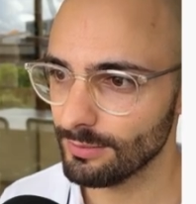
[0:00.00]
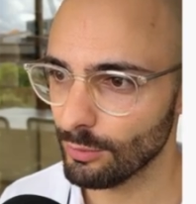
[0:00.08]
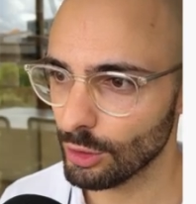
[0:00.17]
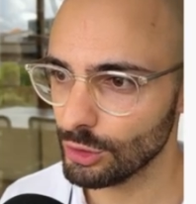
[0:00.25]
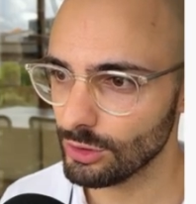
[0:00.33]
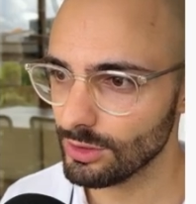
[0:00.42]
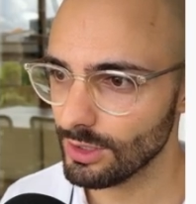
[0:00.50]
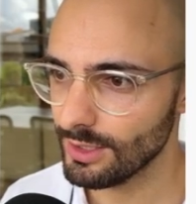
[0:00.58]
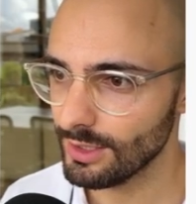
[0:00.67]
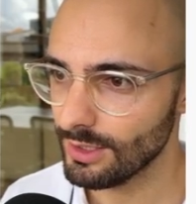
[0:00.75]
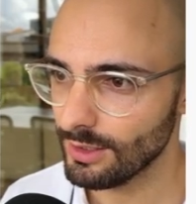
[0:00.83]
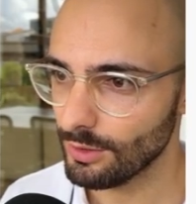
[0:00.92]
module,
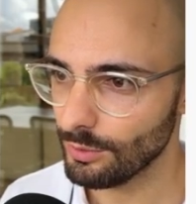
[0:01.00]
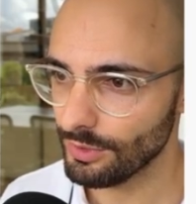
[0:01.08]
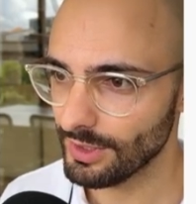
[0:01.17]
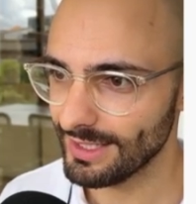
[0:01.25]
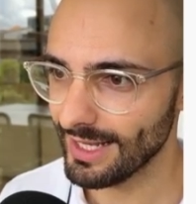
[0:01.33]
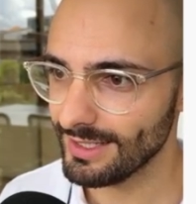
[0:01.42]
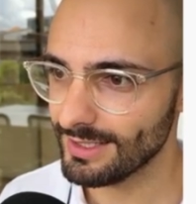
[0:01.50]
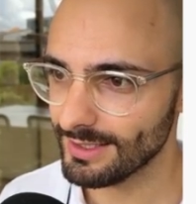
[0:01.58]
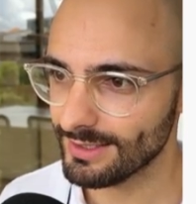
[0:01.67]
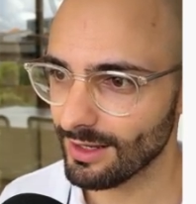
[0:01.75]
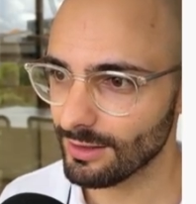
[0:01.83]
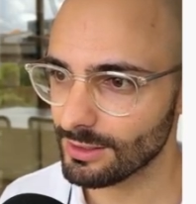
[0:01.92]
the data is
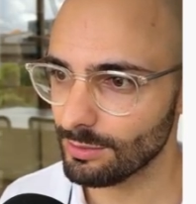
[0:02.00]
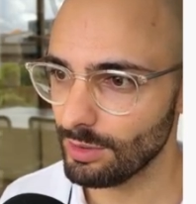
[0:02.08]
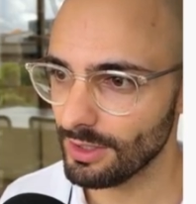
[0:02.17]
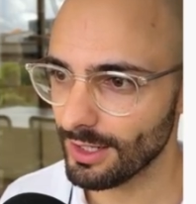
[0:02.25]
now split